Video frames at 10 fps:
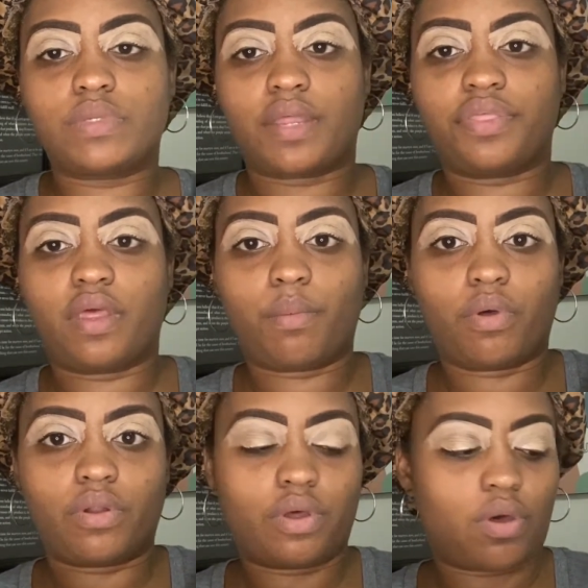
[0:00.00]
I think I'm
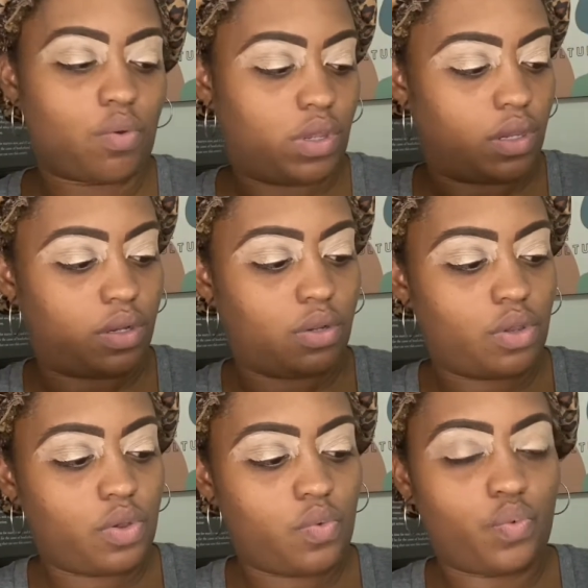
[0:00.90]
going to go in
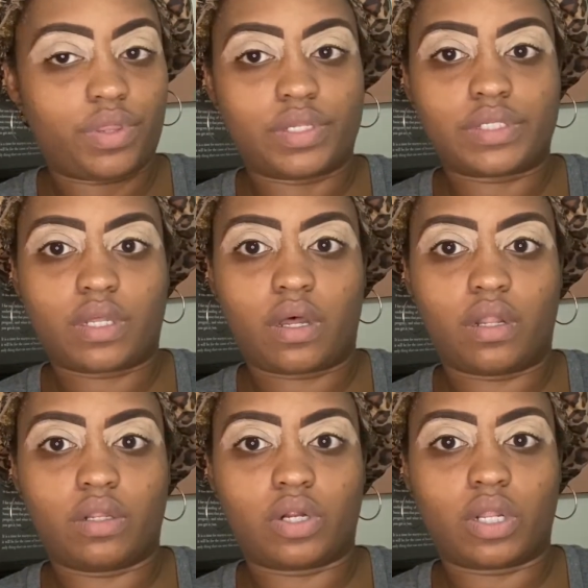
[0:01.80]
with this
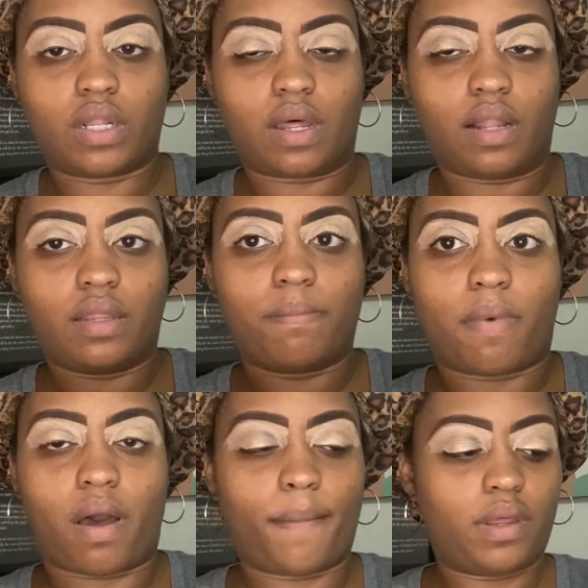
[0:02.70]
color Lolly
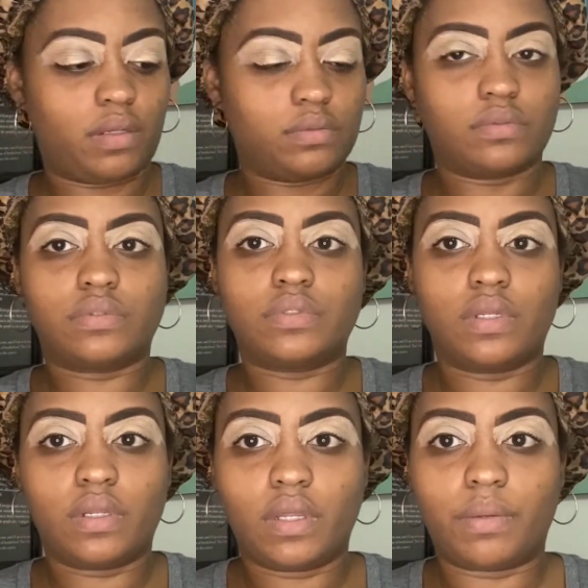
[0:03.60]
Mama
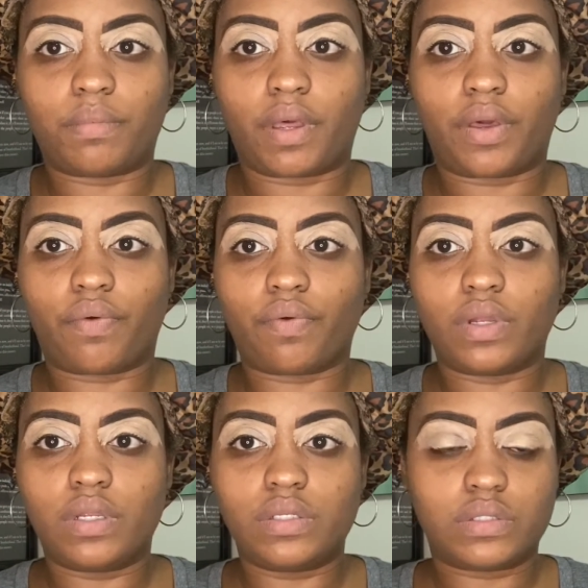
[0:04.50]
in my
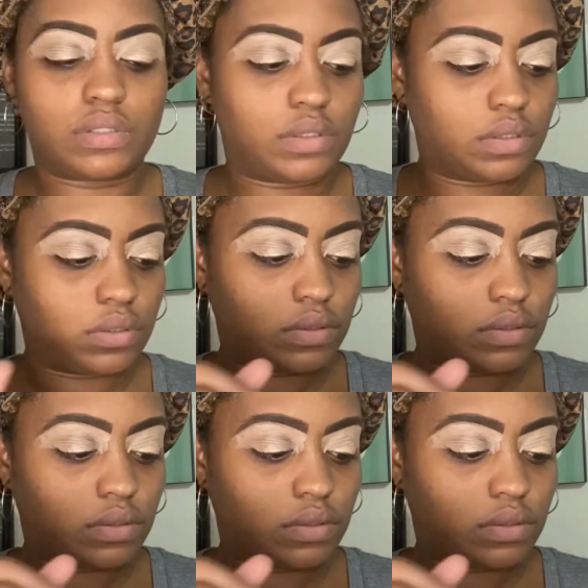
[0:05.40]
crease.